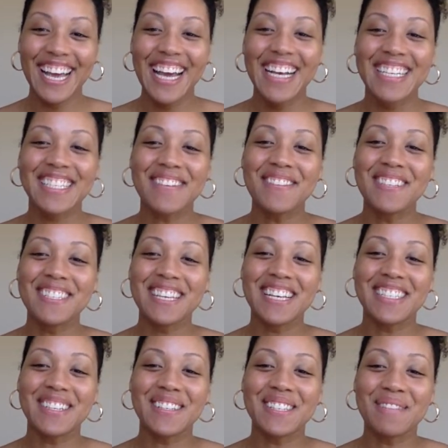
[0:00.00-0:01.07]
someone says
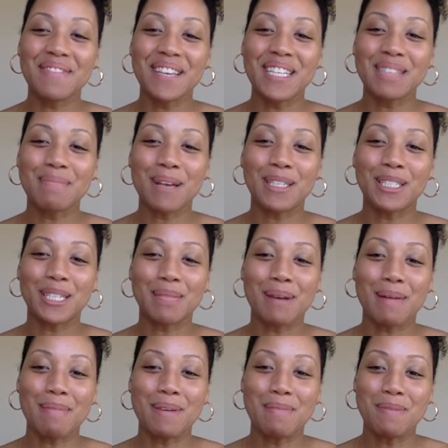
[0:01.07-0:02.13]
there's something special
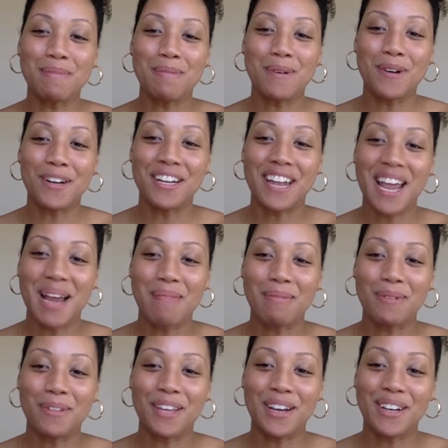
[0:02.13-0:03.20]
about people born in
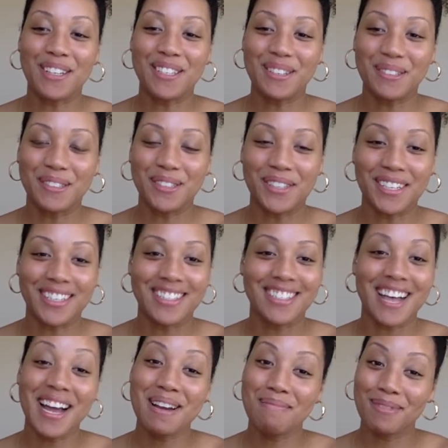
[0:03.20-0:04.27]
April, they are so joyous.
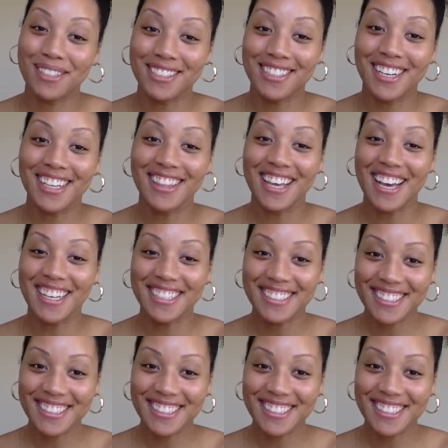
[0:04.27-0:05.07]
I appreciate that.